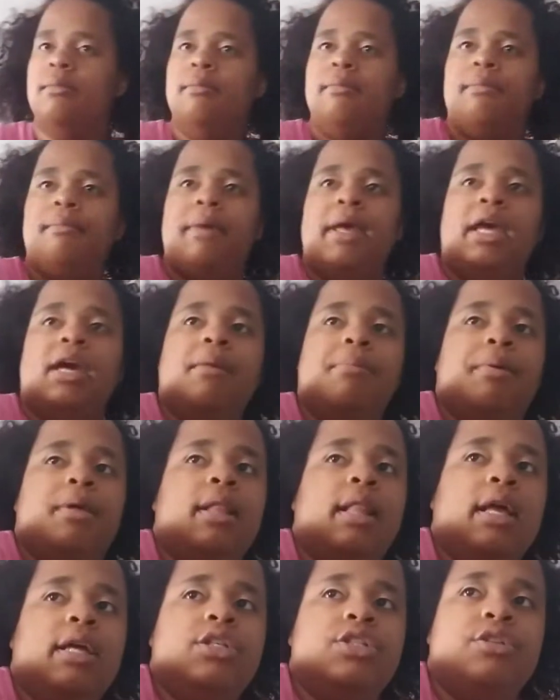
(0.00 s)
makeup
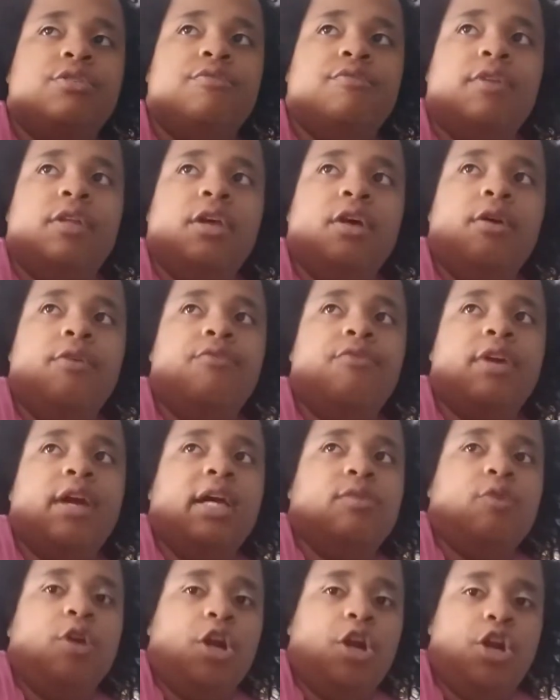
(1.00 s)
collection video, if you guys
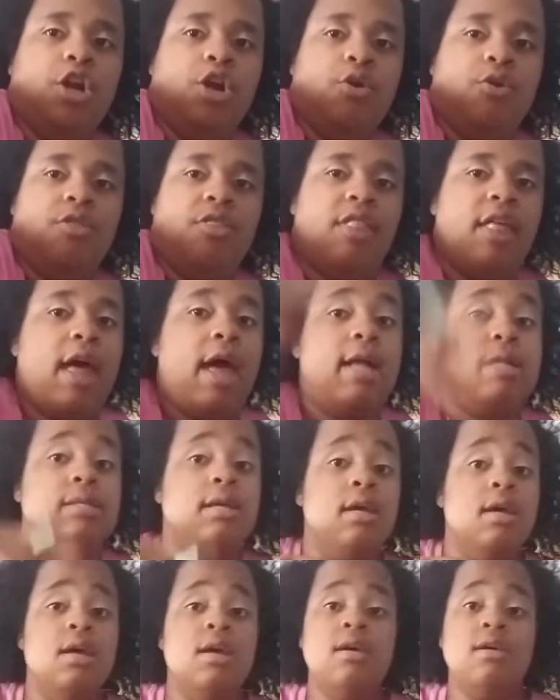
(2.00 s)
want to know that.
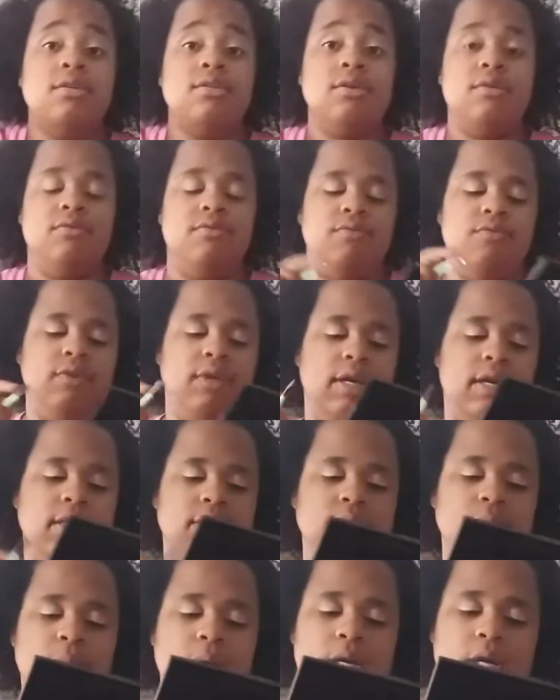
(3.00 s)
So if you guys
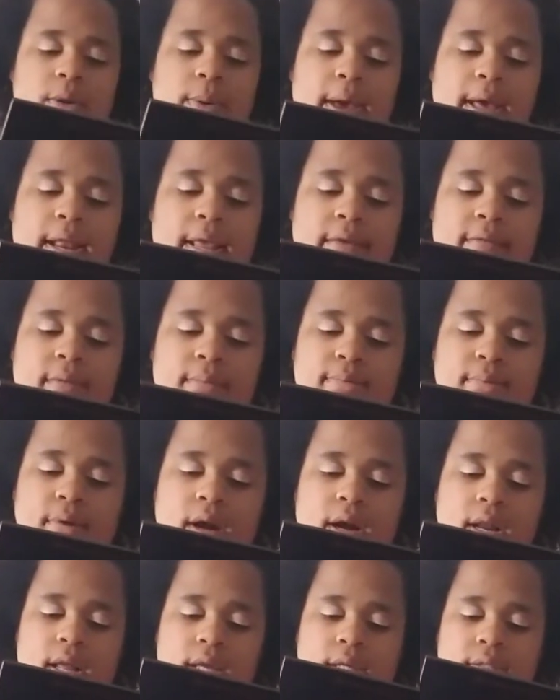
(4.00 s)
want to know any of the
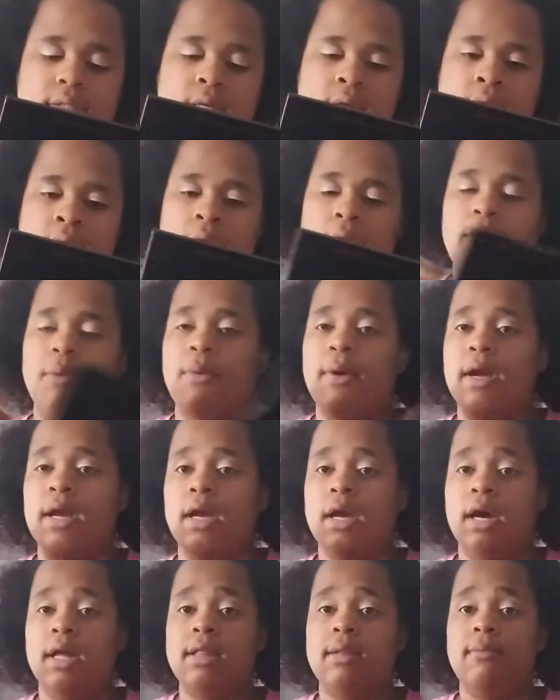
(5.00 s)
products and where I
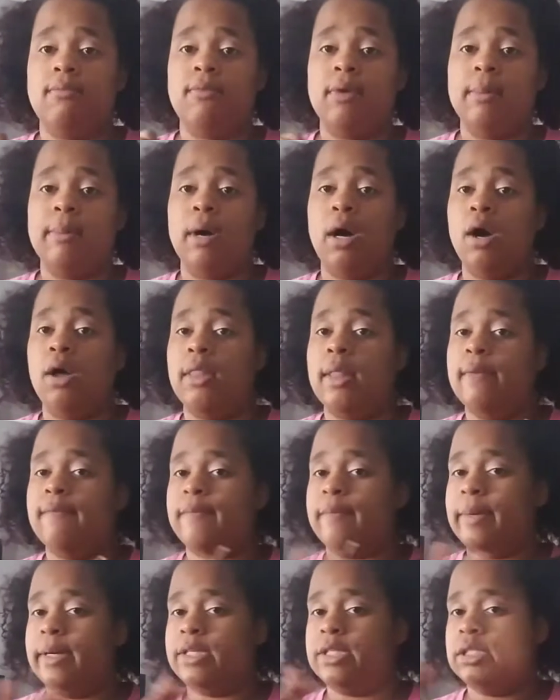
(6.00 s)
got them from, all the
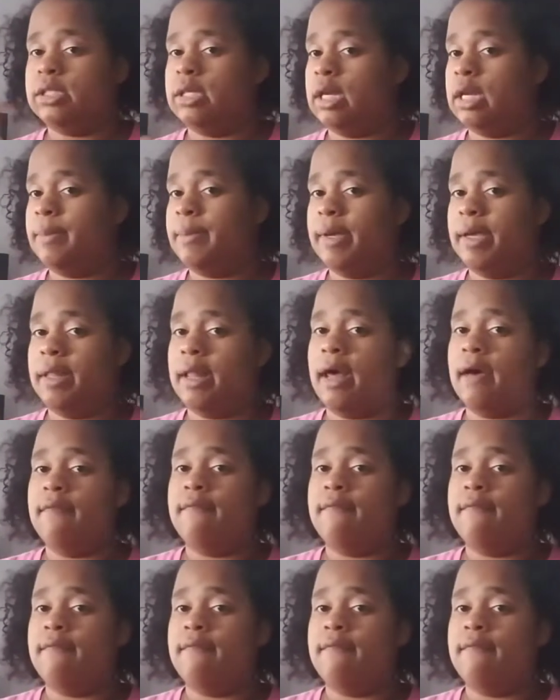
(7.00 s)
information is going to be in that